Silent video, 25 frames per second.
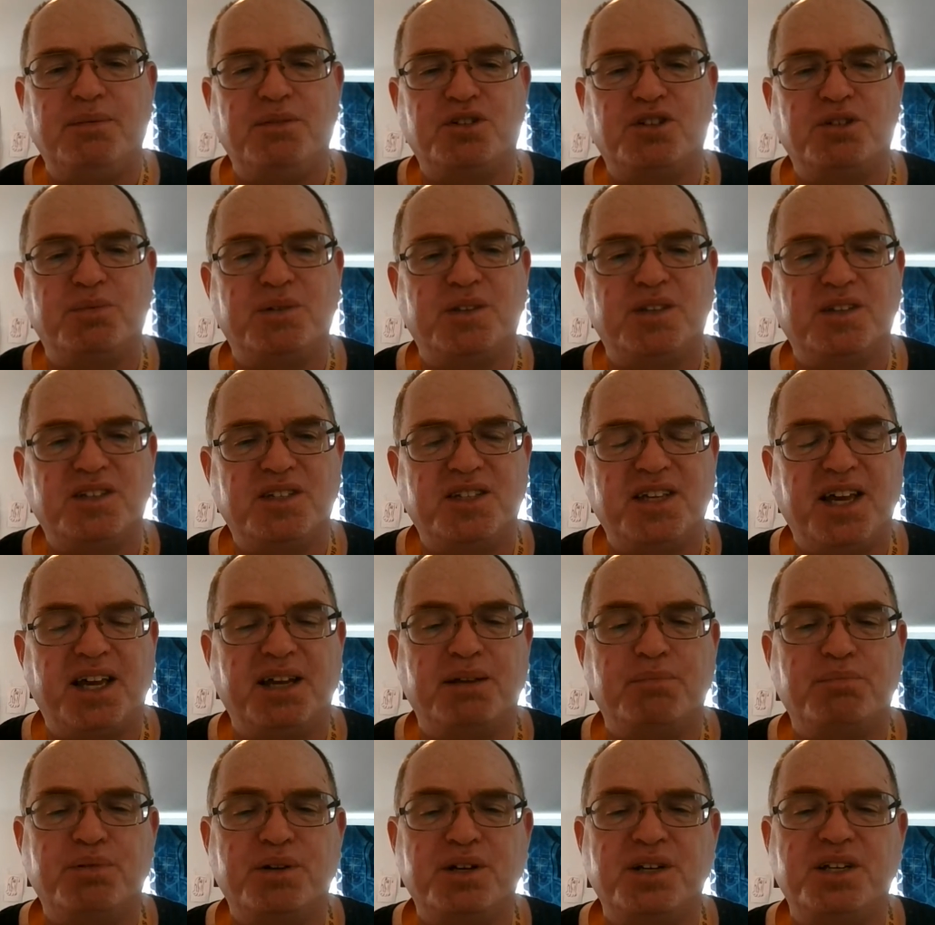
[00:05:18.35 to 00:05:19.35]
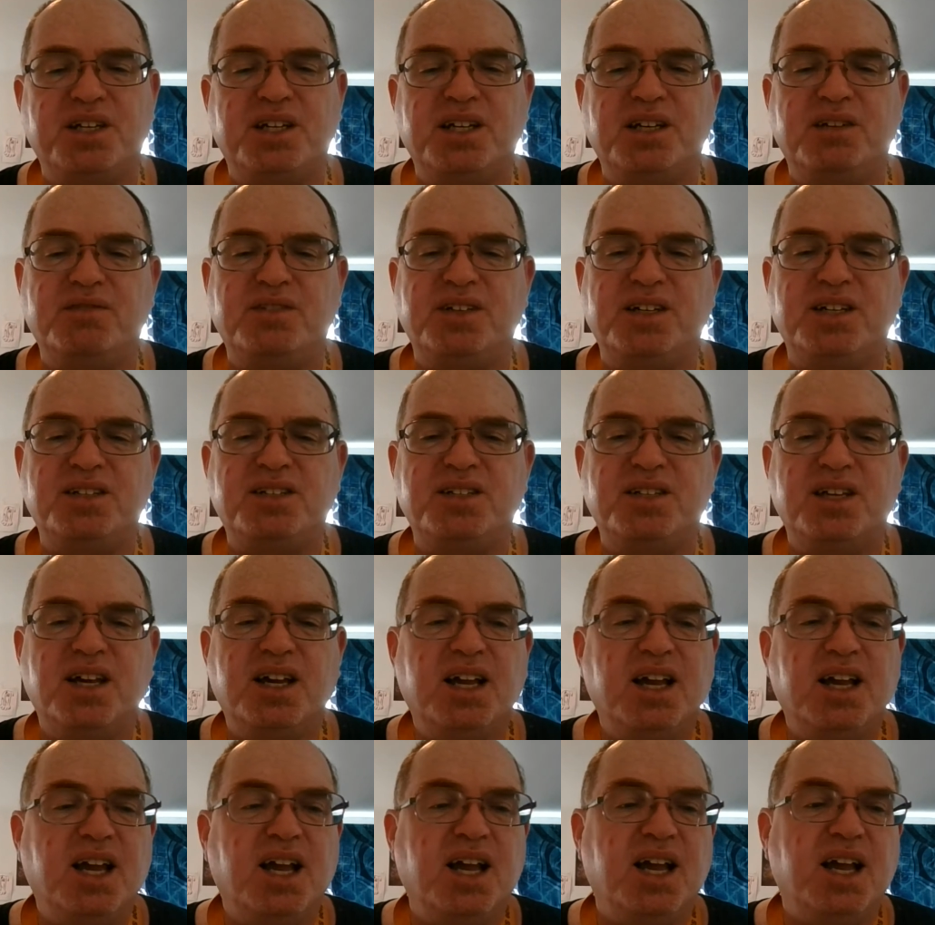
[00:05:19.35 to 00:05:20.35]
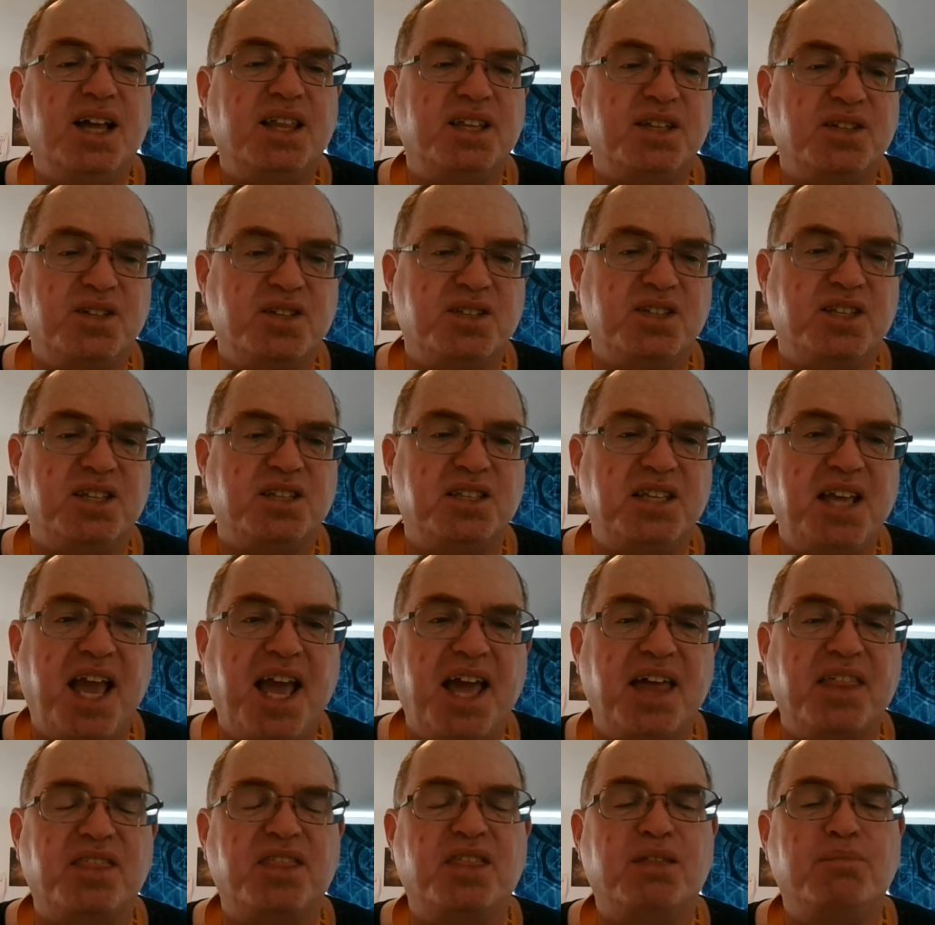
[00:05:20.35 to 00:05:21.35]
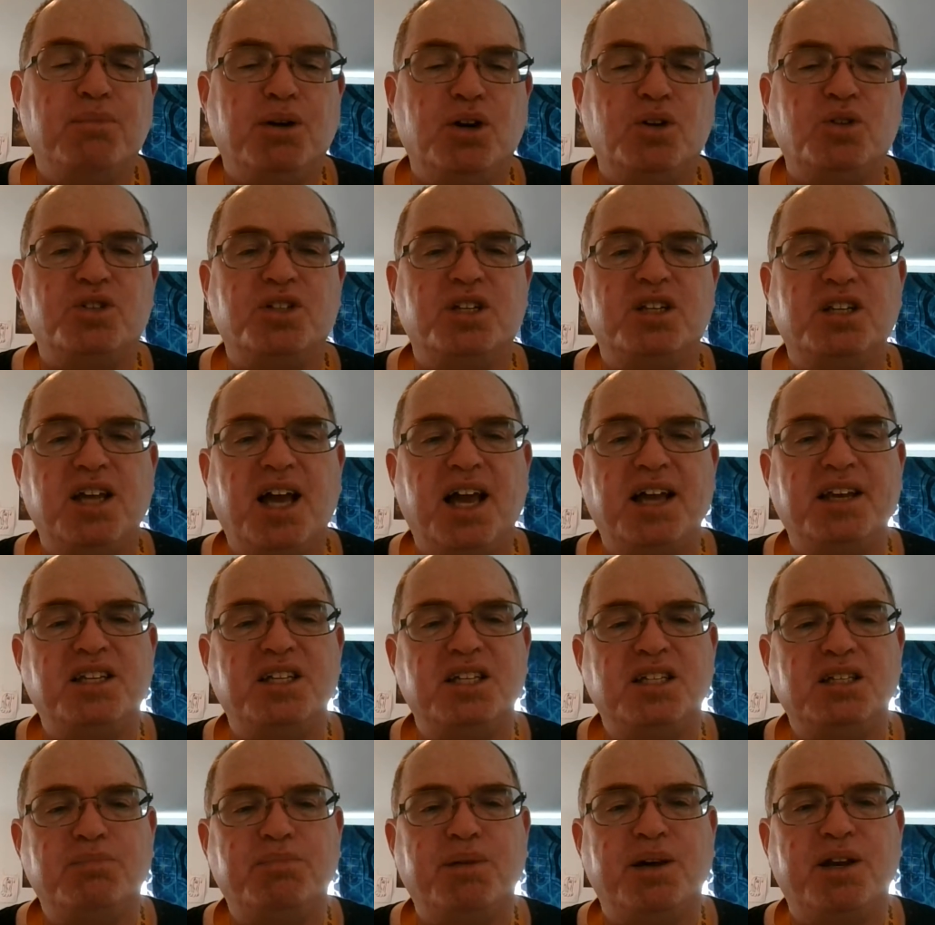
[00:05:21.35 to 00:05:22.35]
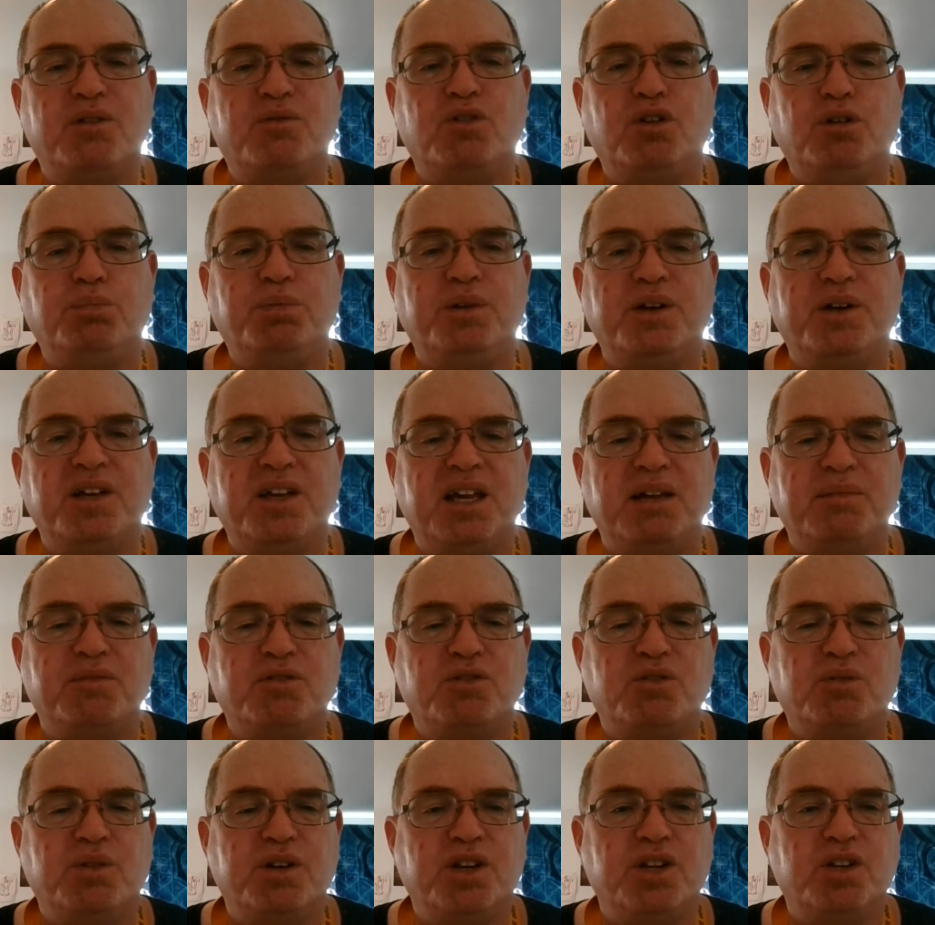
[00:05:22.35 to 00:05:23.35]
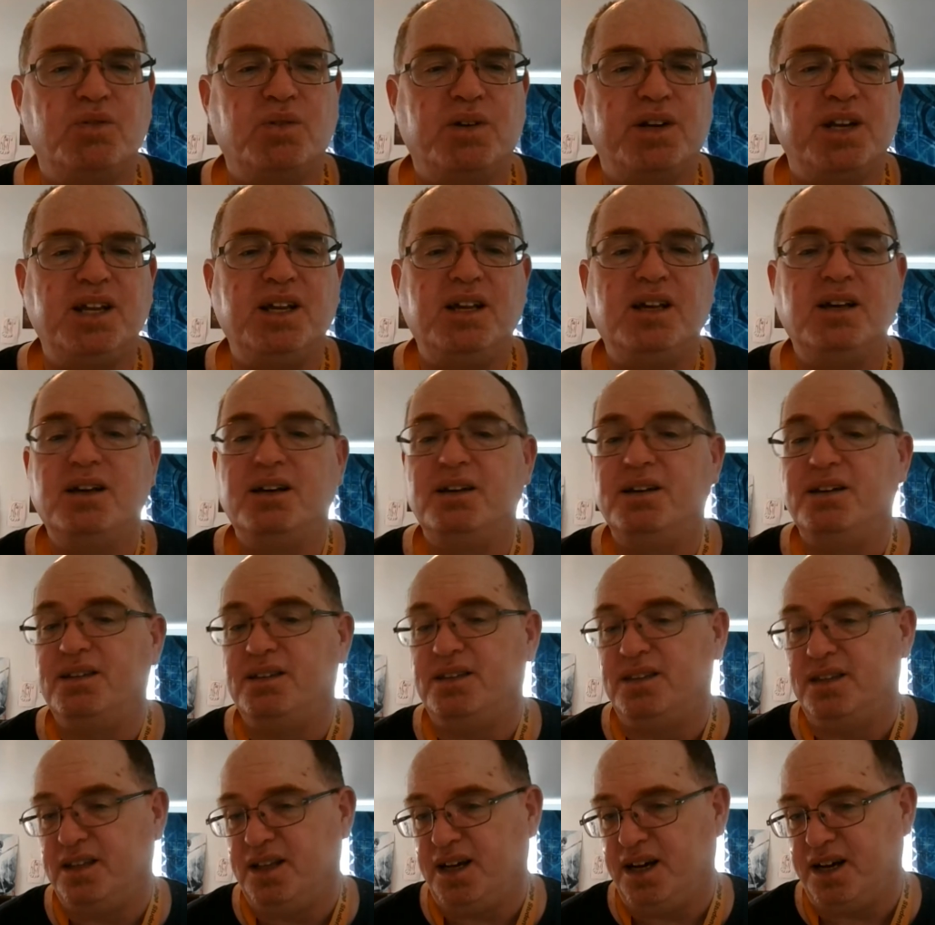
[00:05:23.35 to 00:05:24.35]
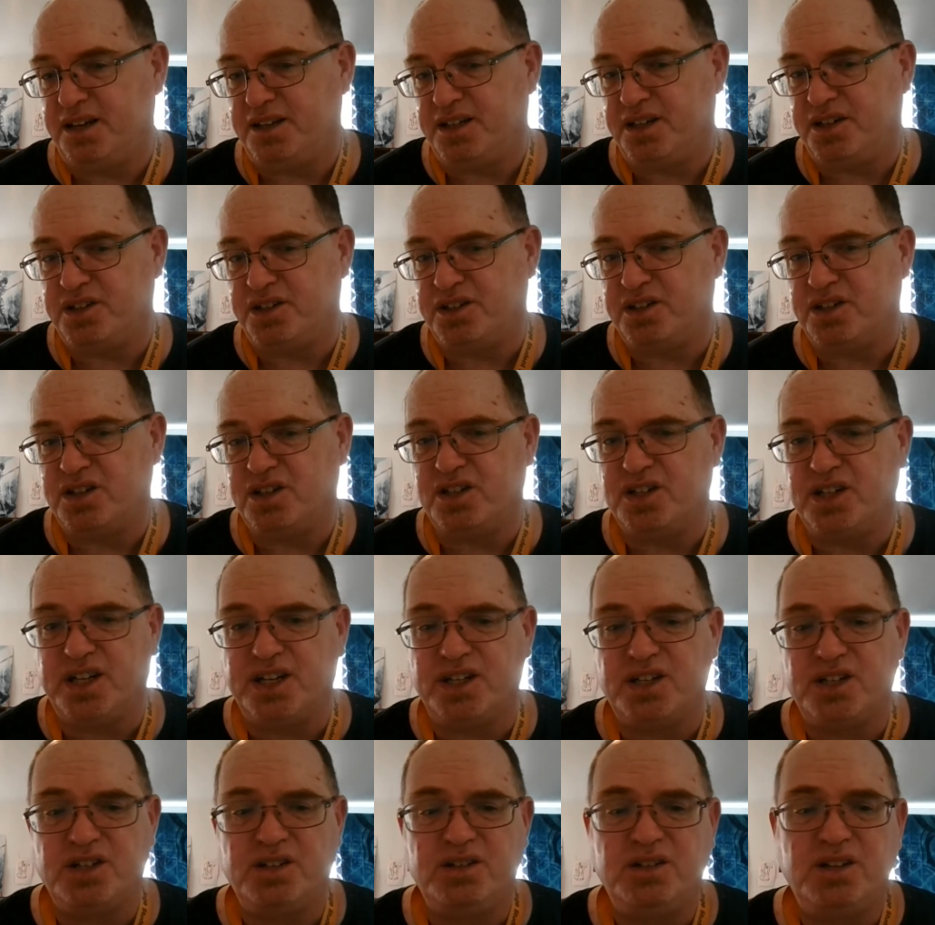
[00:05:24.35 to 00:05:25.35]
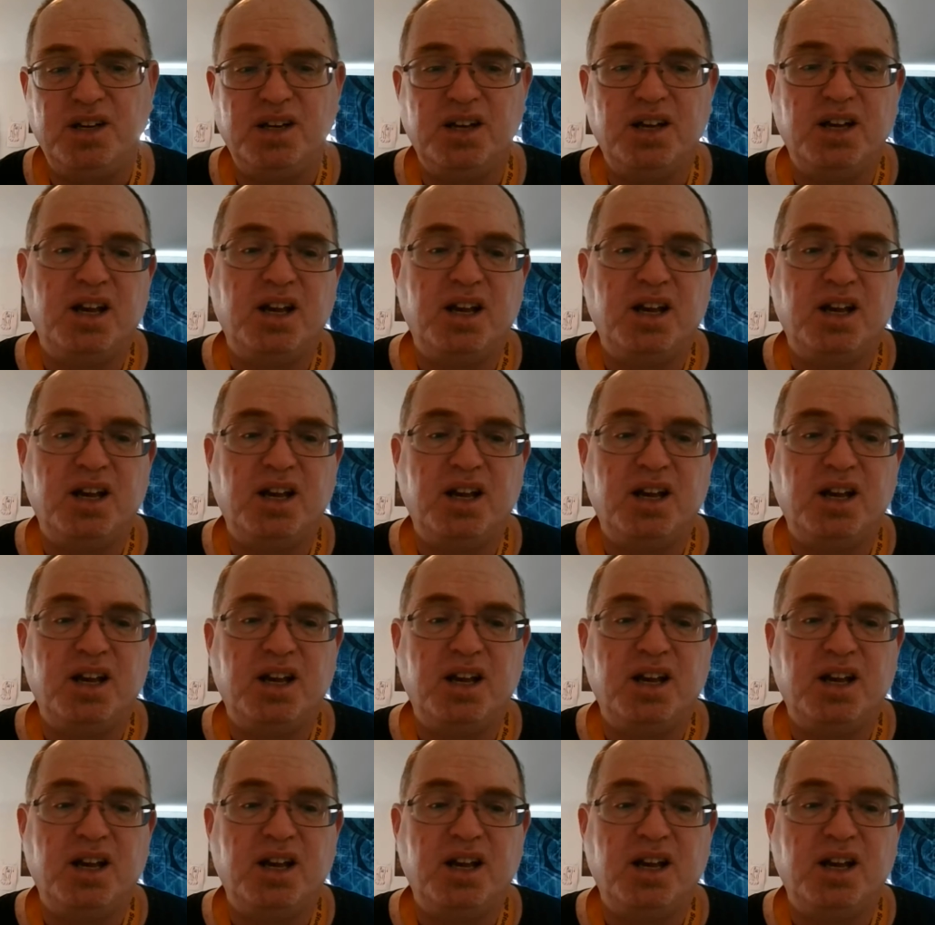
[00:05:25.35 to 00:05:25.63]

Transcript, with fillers: This will be the second printing of this. This is the 10th most anticipated role playing game of 2020, not Dungeons and Dragons.